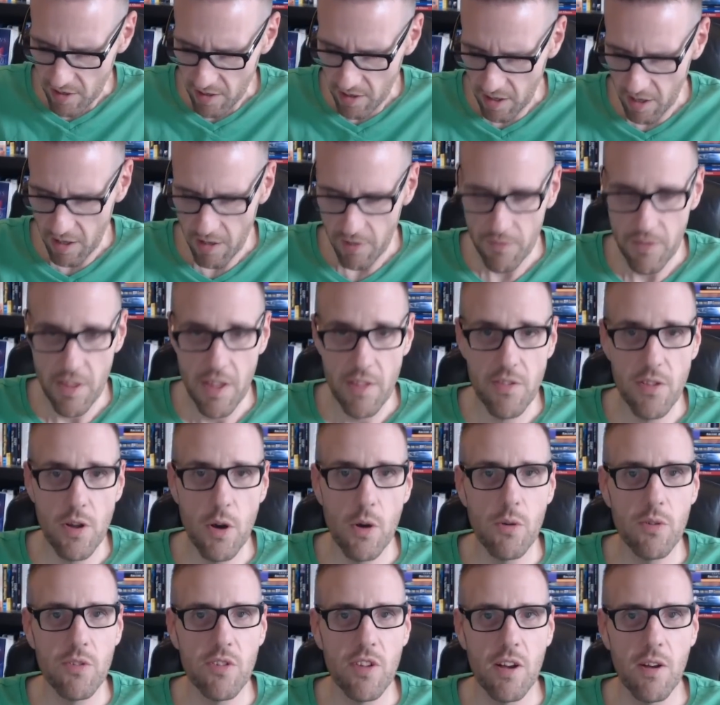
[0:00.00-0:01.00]
that
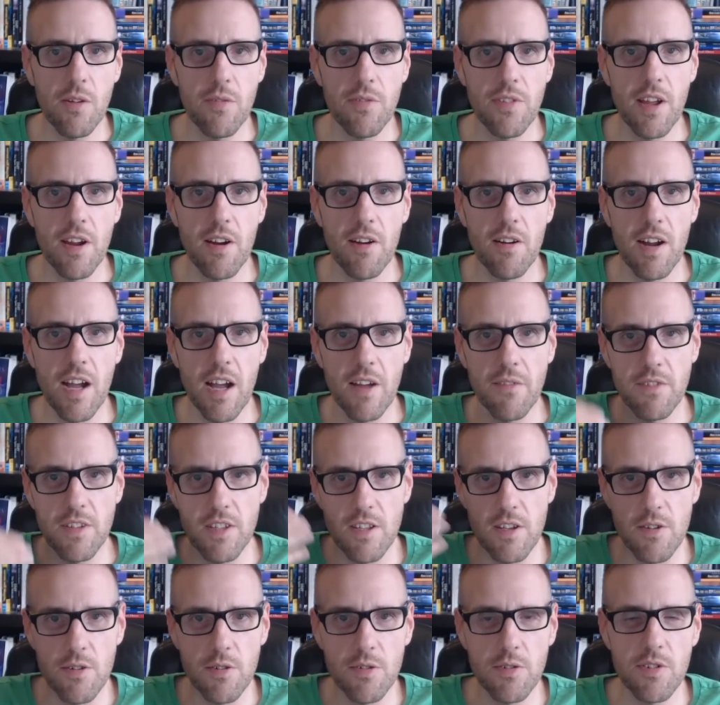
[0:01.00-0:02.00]
those out there have
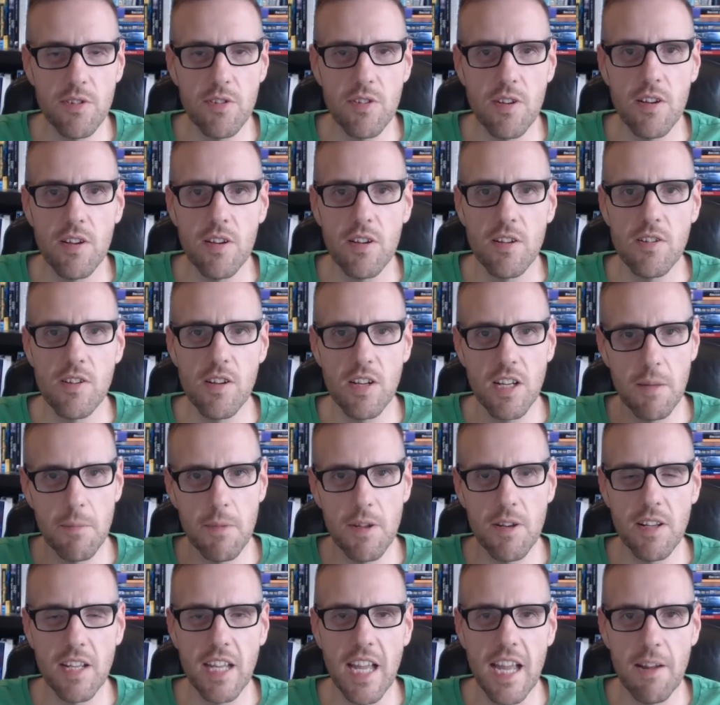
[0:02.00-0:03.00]
used to
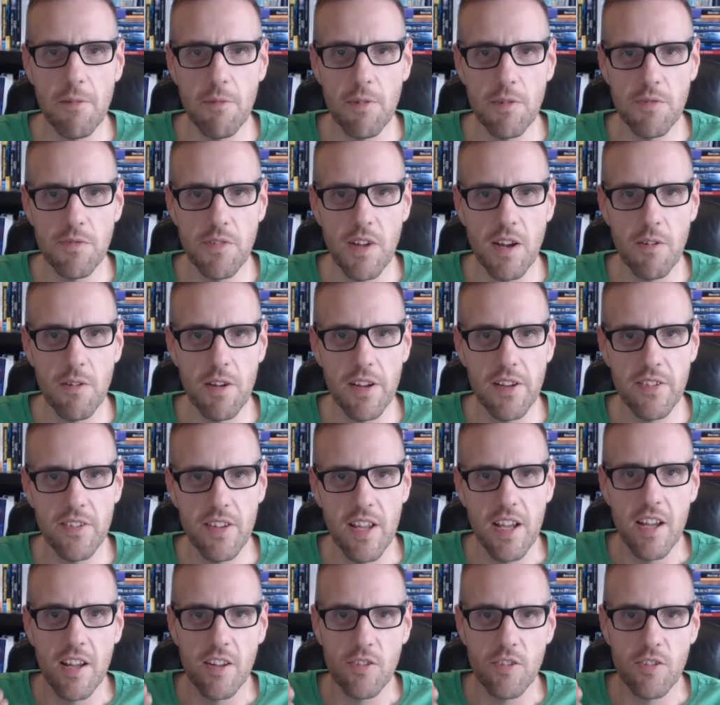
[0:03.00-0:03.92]
communicate with fairies.